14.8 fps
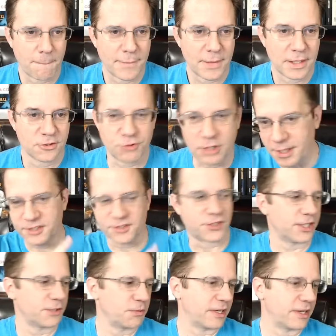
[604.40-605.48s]
health is good.
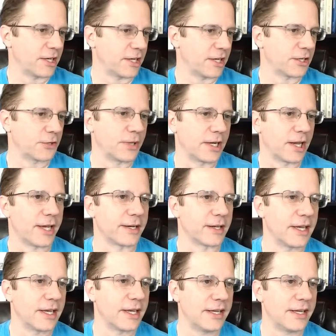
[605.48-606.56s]
We got a green light. Let's
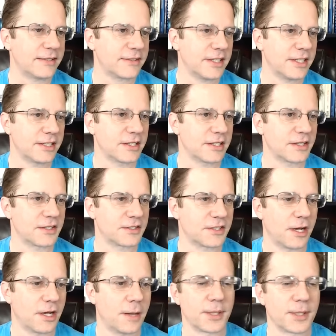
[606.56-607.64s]
get into the topic.
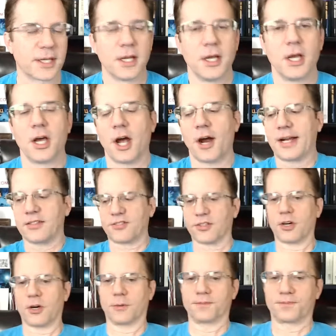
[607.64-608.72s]
All right, so
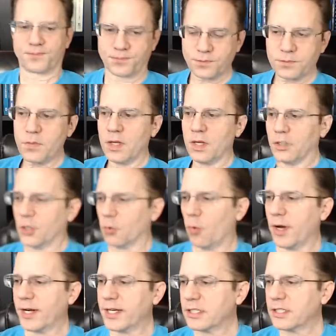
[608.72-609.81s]
you're
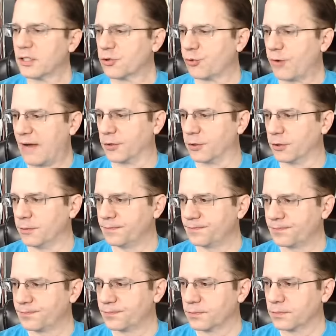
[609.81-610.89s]
wanting to travel,
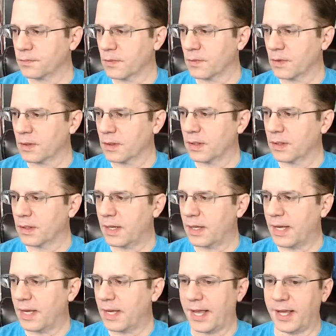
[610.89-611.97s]

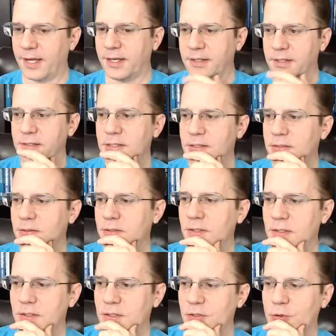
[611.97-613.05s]
and
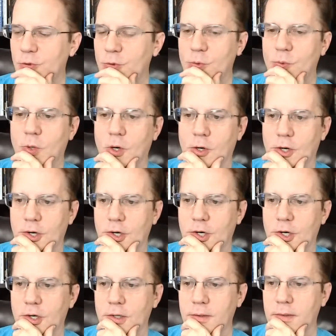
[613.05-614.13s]
you
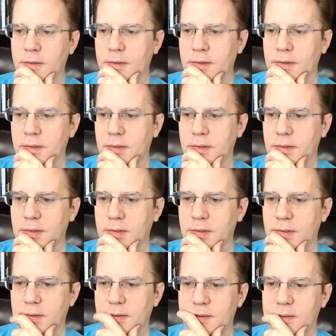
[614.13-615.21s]
are
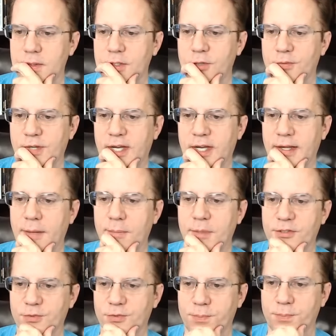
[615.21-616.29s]
You've got, I'm going
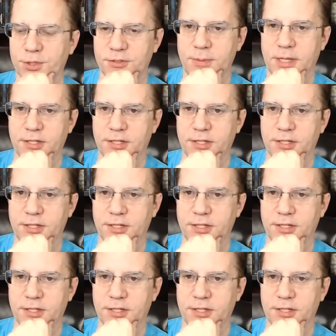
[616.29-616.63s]
to put this back